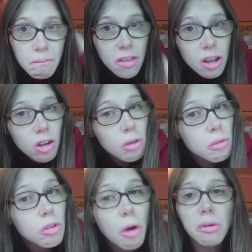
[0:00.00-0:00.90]
You
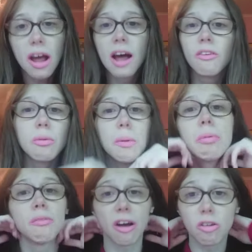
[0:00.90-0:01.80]
don't have to be
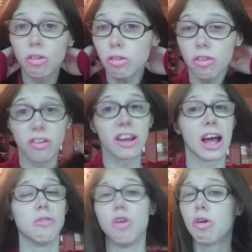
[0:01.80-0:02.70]
professional to sing
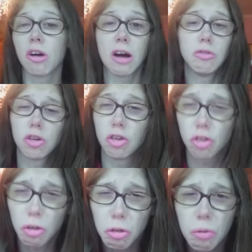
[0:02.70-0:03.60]
Rock* or Rock 2
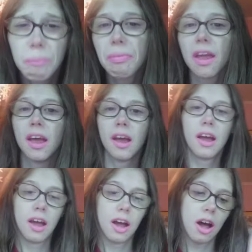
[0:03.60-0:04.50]
songs.
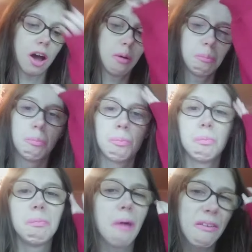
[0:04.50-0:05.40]
Uh,
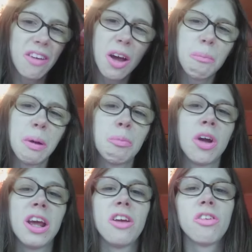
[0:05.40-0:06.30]
I think it'll be
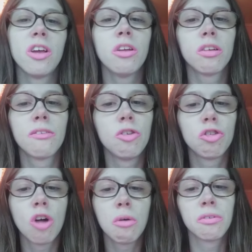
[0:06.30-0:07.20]
pretty easy if you
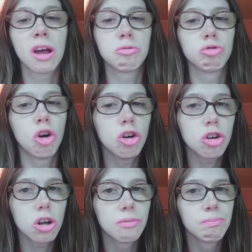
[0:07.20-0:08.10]
start with
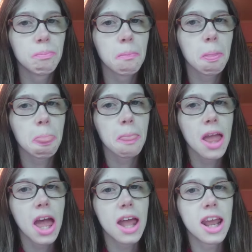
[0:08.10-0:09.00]
Rock*,
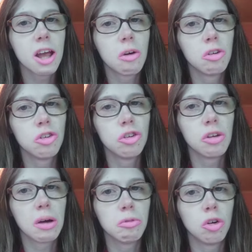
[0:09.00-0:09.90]
and then go on to
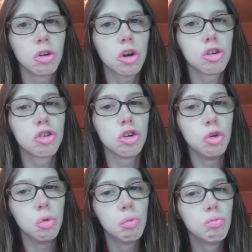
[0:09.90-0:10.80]
Rock
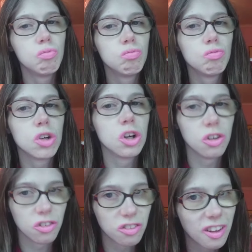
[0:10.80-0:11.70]
2
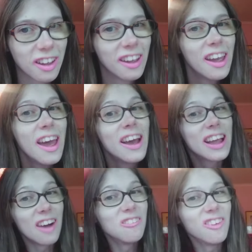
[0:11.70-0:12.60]
because
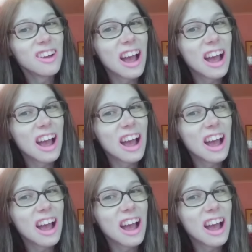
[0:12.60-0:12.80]
Rock*